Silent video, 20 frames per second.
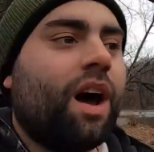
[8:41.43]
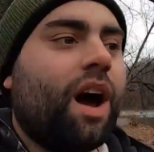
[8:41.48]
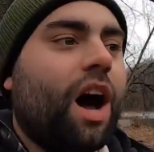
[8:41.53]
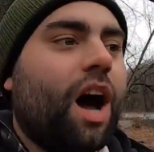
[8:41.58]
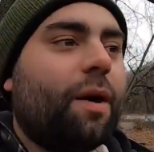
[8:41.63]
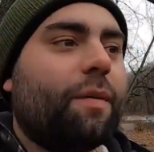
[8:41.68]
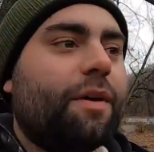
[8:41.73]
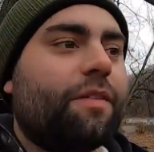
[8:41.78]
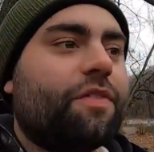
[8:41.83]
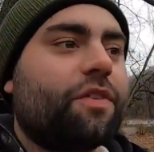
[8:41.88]

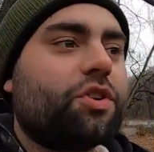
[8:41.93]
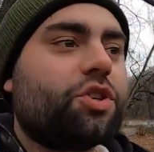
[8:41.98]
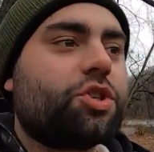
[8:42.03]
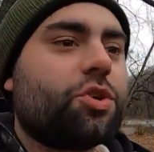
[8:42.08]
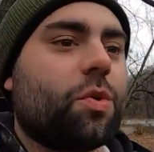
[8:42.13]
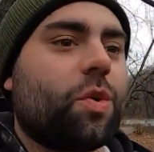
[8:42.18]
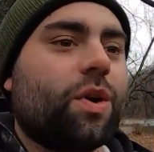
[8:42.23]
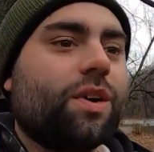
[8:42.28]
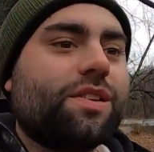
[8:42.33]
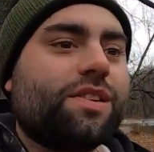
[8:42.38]
If they're
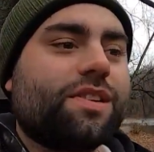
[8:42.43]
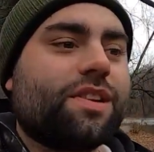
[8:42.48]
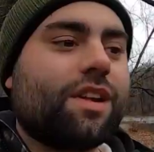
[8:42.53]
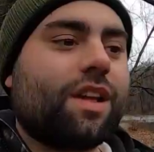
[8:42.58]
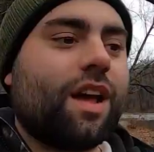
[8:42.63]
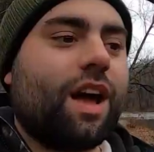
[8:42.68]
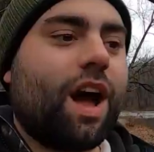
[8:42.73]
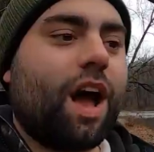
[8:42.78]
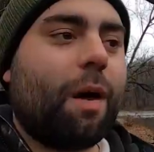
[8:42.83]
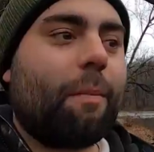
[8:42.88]
short,
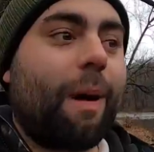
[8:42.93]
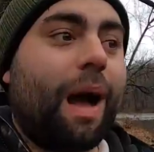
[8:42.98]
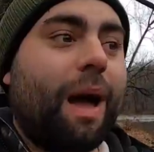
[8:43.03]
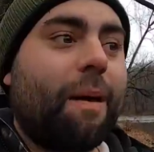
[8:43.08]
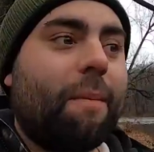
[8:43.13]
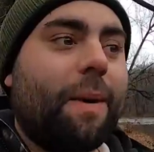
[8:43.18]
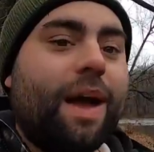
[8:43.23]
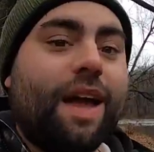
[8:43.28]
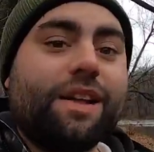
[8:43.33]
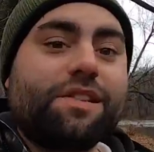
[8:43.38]

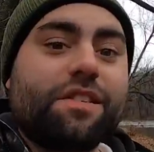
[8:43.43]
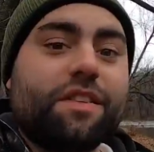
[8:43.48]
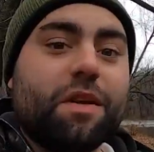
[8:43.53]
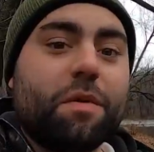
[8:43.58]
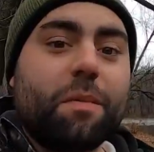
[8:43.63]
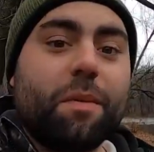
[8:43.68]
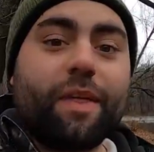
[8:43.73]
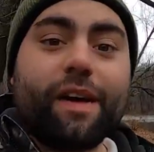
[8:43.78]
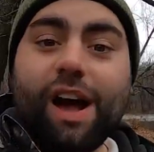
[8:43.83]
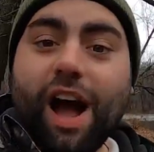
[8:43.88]
I may answer
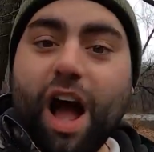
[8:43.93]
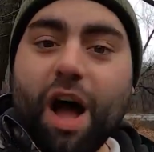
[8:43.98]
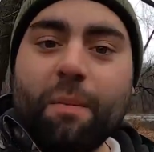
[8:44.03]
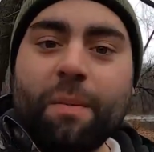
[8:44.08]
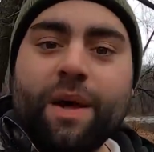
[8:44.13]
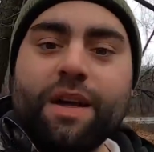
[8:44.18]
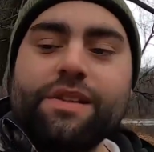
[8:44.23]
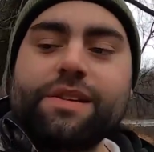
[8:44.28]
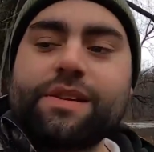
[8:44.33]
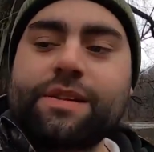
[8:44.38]
them in the
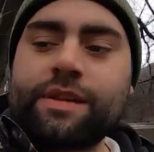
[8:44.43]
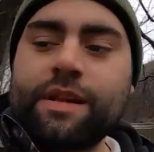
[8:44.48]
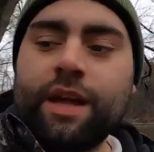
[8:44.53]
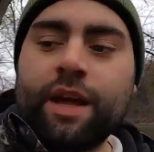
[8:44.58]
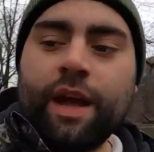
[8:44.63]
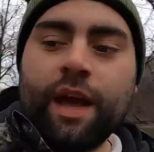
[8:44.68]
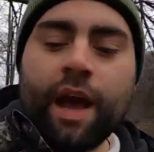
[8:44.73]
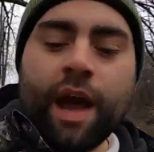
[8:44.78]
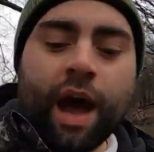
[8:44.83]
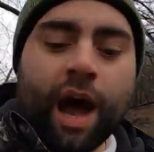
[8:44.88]
comments.
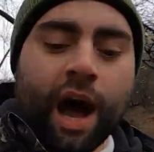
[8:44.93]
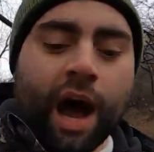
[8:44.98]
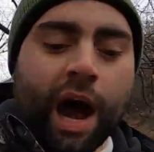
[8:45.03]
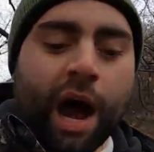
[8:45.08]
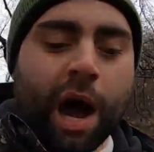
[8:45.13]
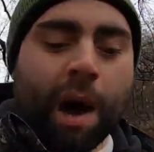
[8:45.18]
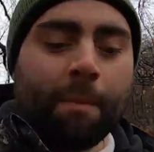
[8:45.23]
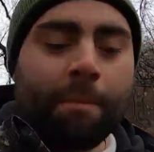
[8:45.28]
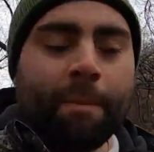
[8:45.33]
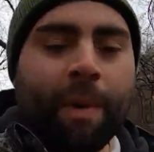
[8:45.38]

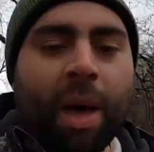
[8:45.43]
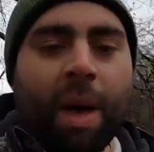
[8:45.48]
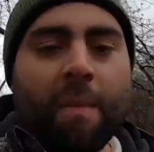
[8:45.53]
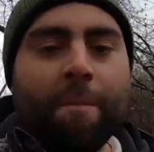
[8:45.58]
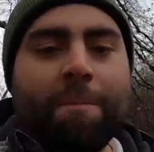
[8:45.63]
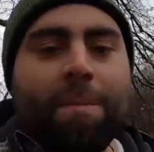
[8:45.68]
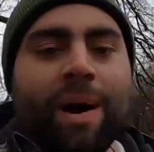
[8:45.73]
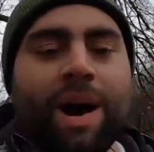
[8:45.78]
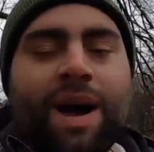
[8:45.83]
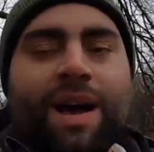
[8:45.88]

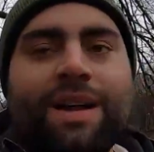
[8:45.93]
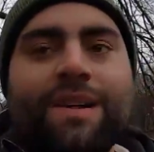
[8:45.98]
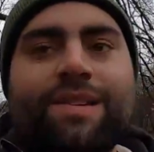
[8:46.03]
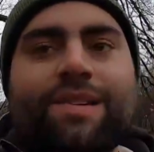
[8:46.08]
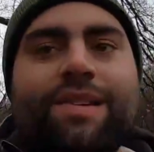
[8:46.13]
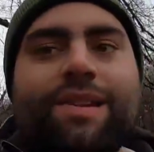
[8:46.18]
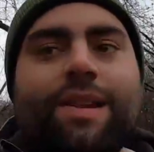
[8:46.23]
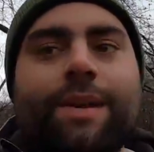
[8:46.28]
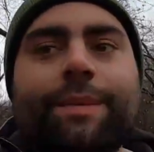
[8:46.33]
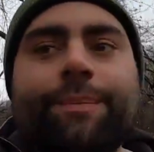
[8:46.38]

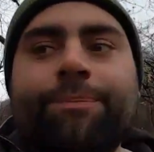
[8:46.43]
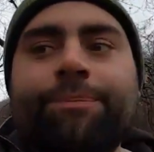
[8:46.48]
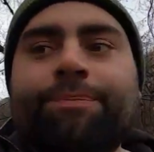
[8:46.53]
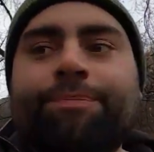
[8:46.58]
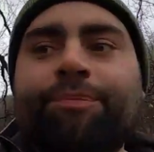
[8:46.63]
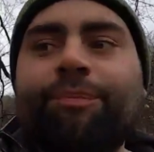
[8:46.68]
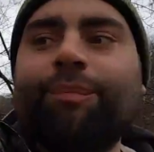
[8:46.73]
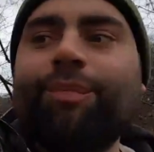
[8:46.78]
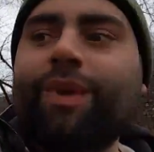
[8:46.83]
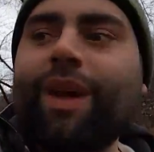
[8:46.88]
But
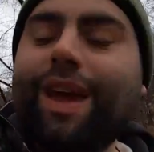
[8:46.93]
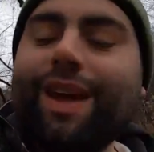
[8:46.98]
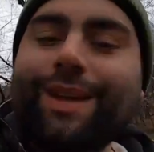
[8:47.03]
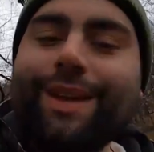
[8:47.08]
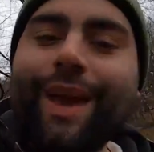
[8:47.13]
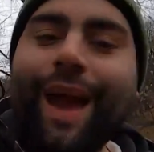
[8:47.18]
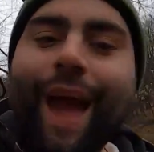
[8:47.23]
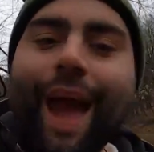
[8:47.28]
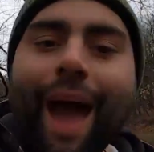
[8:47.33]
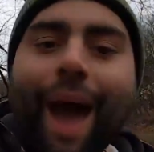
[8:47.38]

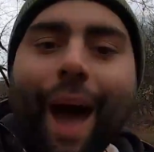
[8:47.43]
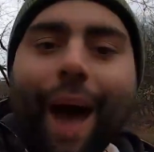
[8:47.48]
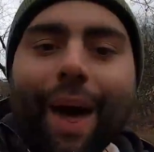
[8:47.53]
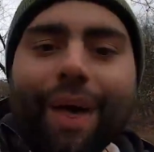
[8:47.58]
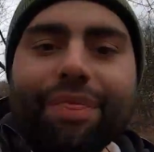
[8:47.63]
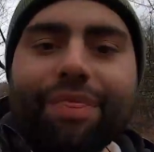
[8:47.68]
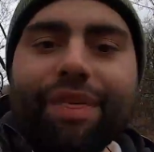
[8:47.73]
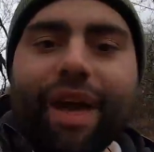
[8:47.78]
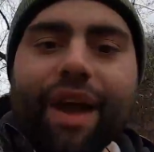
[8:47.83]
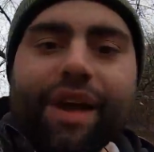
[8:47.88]
yeah,
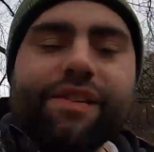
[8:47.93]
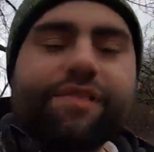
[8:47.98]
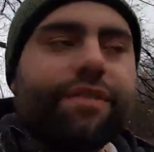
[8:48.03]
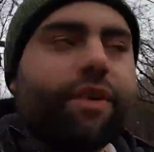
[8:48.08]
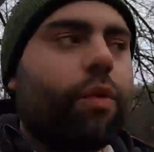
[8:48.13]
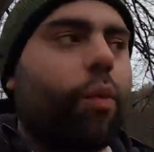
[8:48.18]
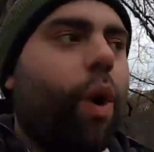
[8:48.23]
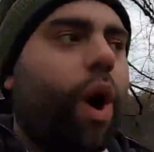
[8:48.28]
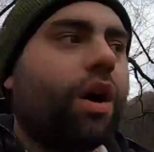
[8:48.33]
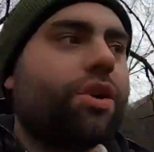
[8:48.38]
thanks
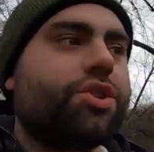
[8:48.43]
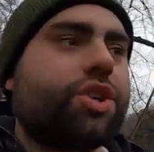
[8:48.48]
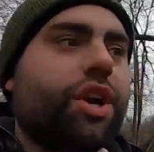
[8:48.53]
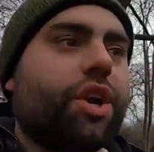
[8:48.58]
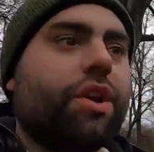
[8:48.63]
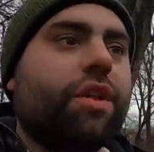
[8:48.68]
for watching.